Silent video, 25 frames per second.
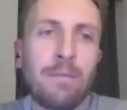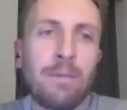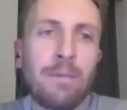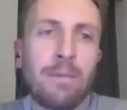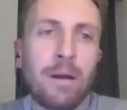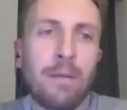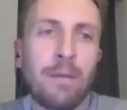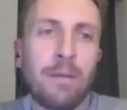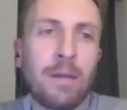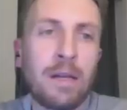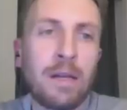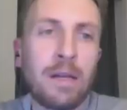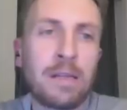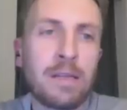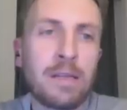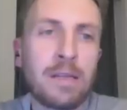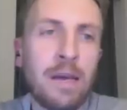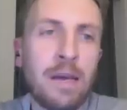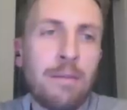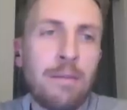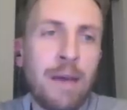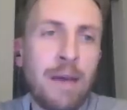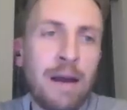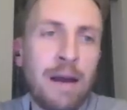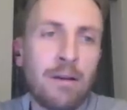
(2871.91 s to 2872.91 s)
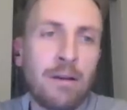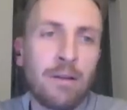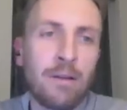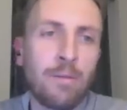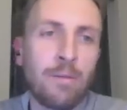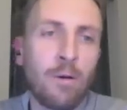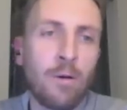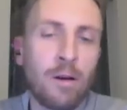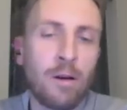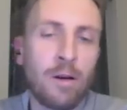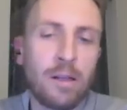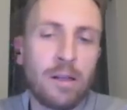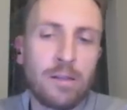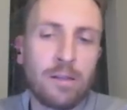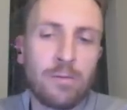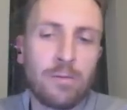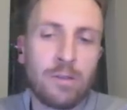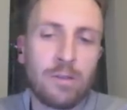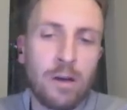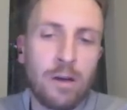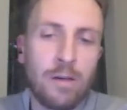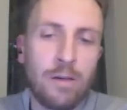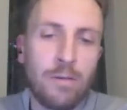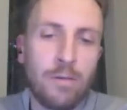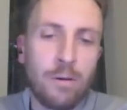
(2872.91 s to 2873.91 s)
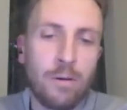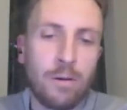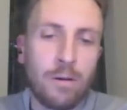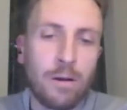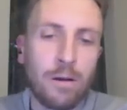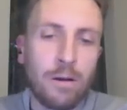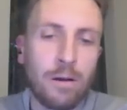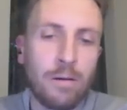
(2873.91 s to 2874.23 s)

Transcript: But I mean, is the game back on the board because it was off earlier?